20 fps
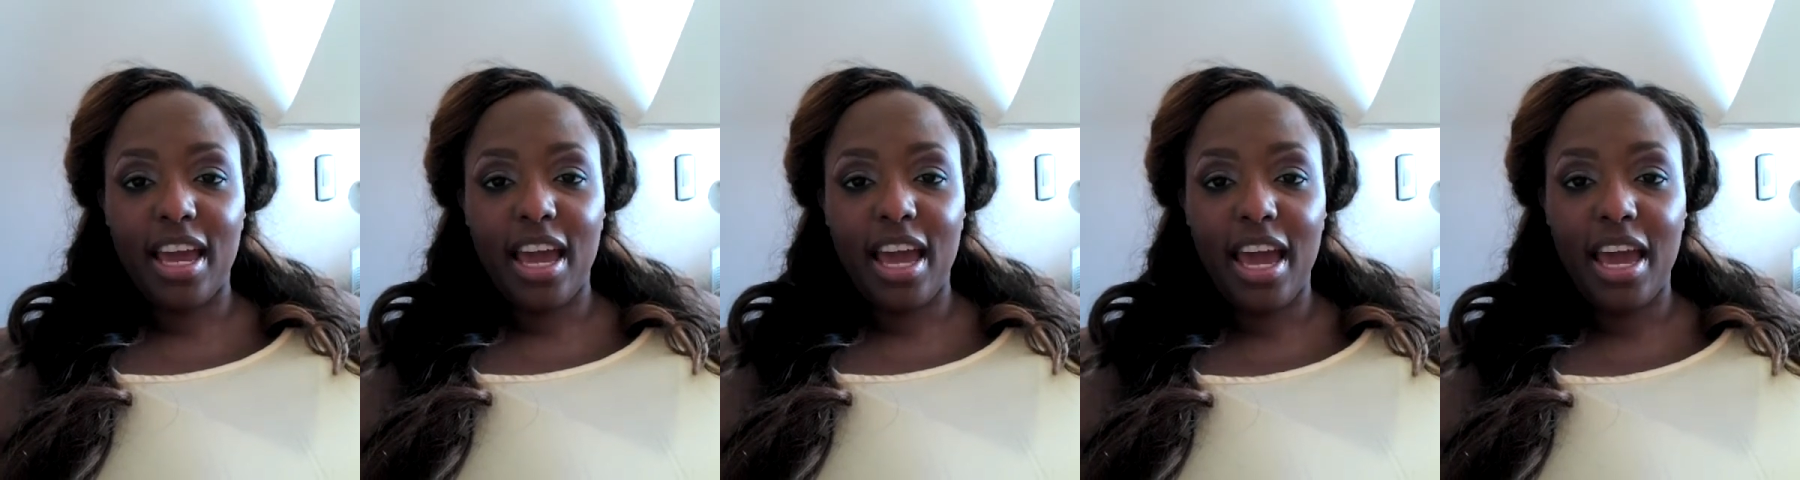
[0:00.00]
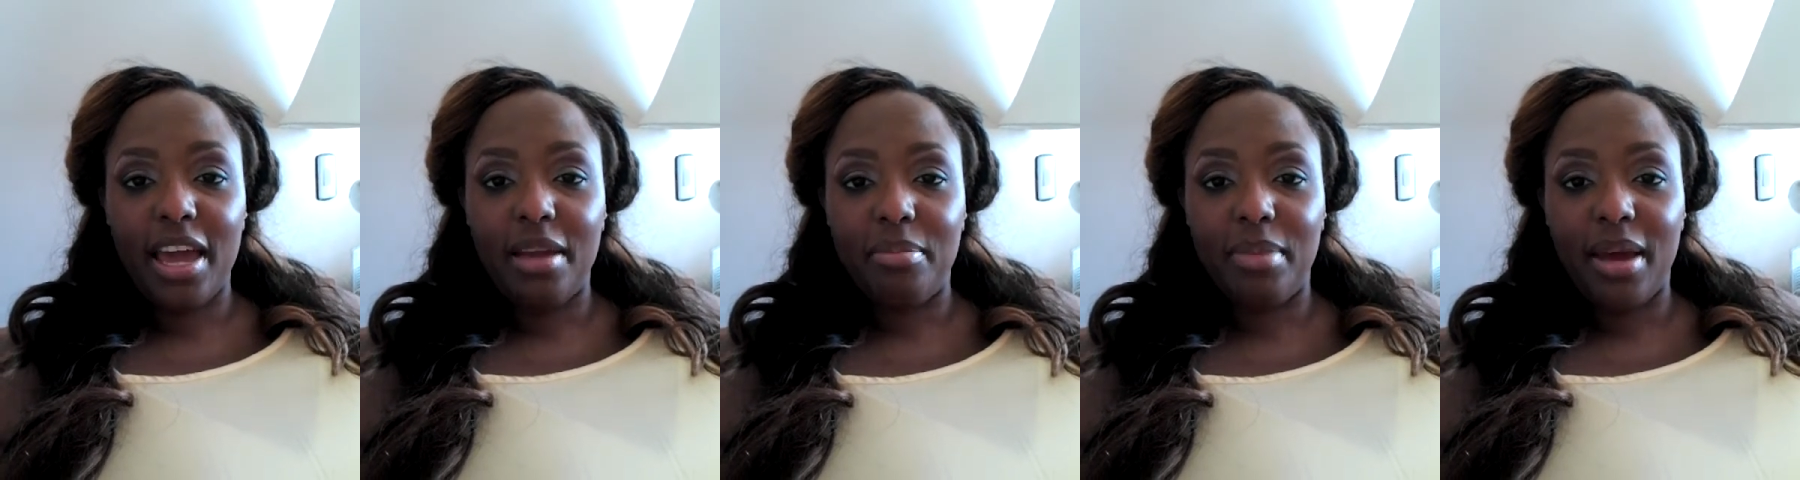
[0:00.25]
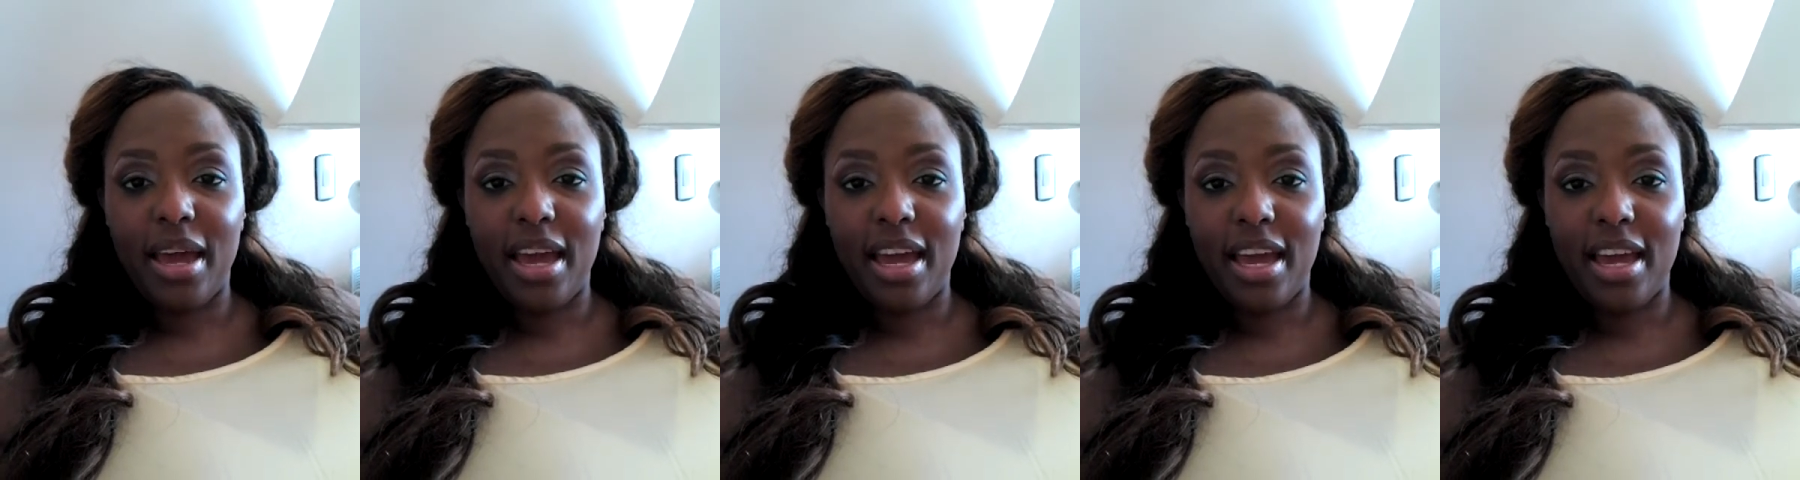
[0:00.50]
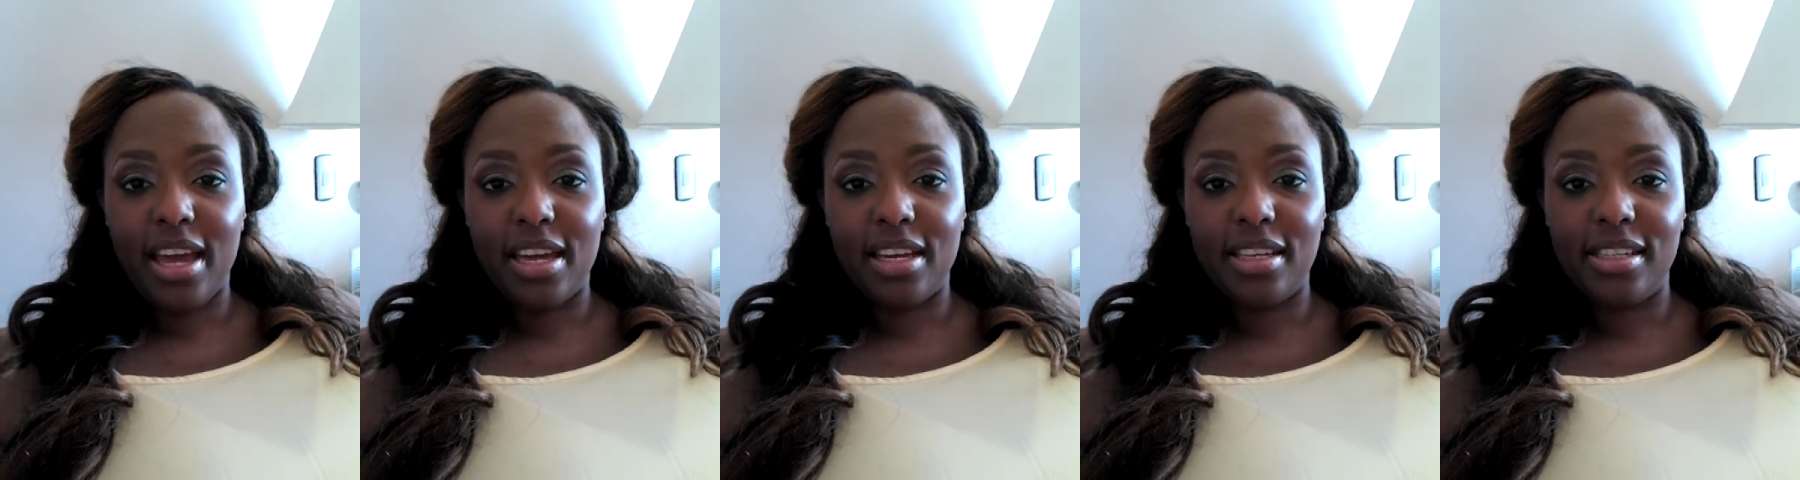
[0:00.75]

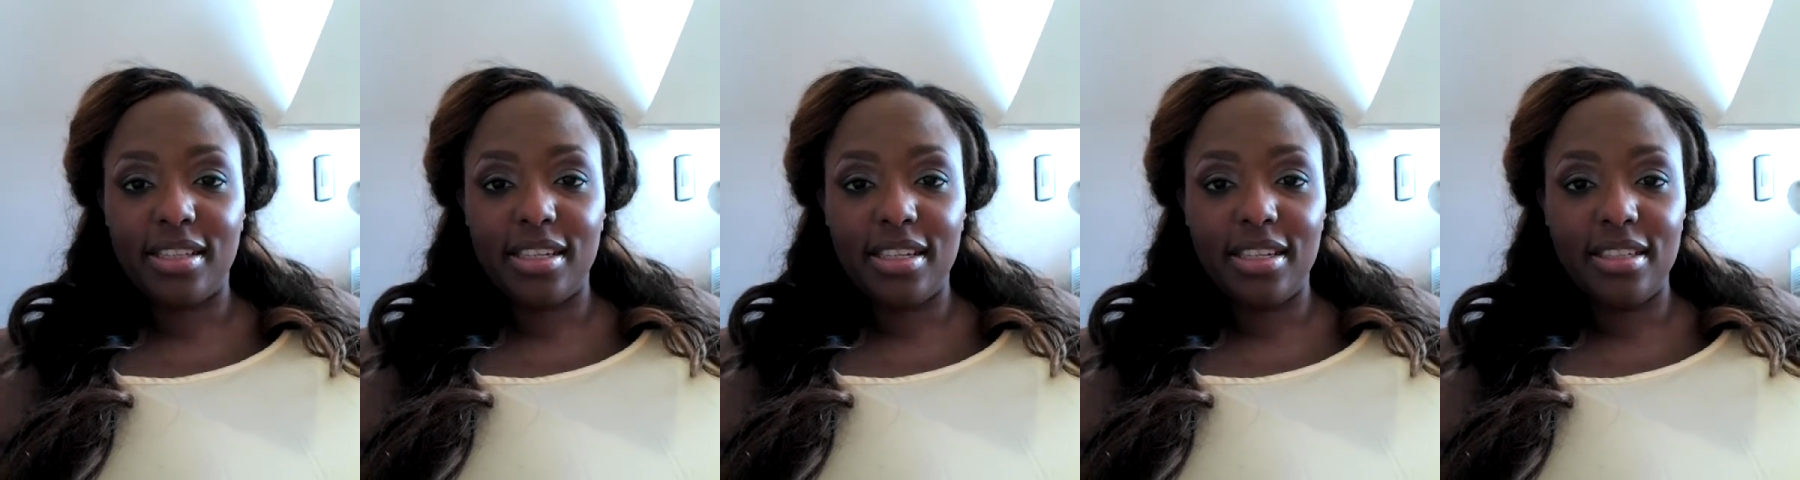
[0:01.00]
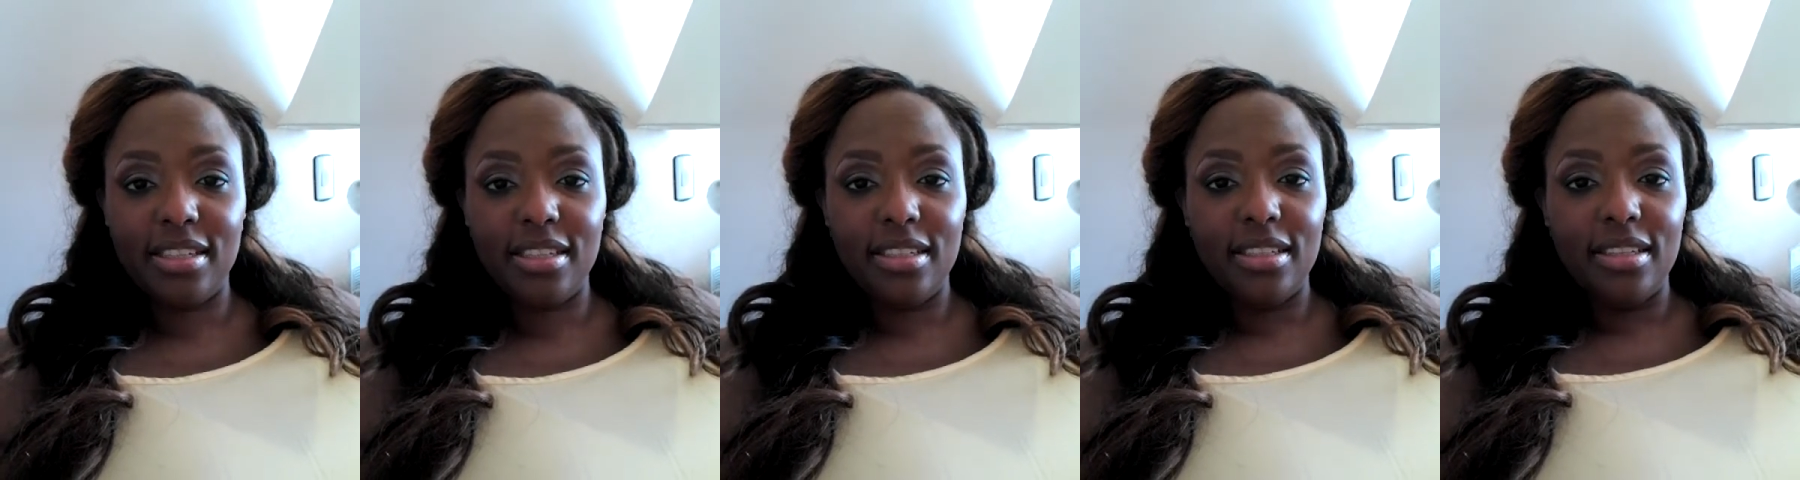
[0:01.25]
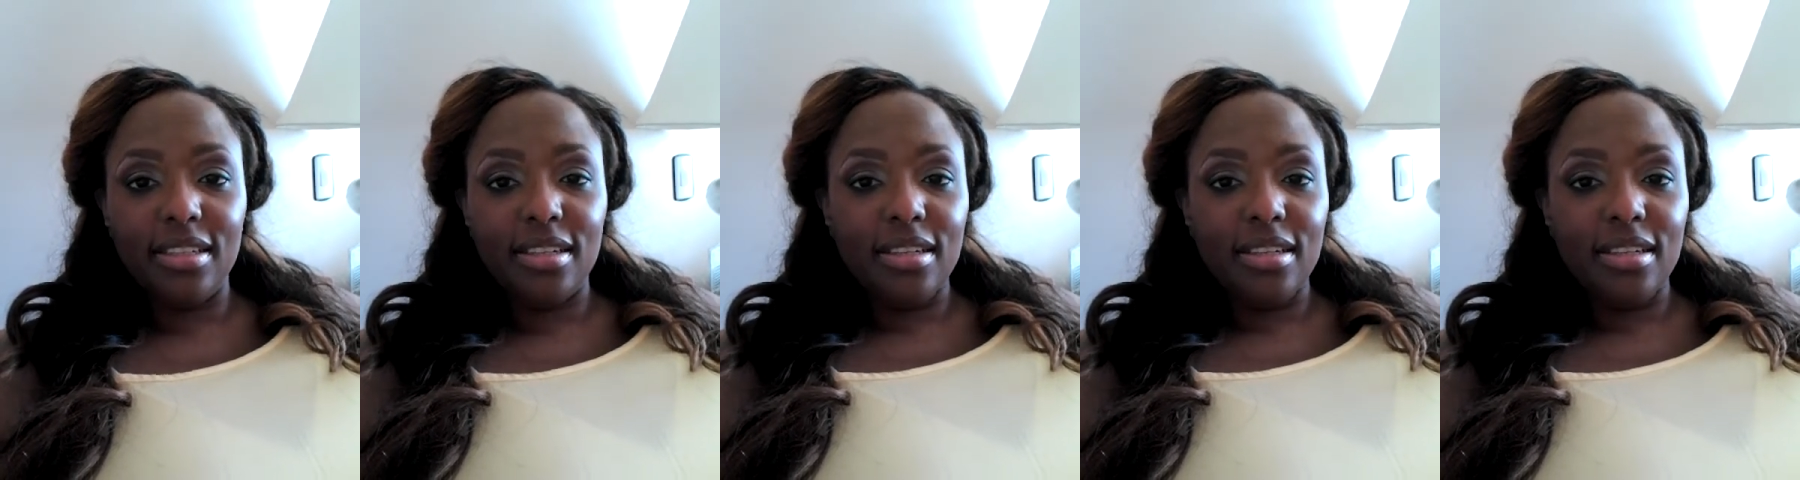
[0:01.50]
handbags and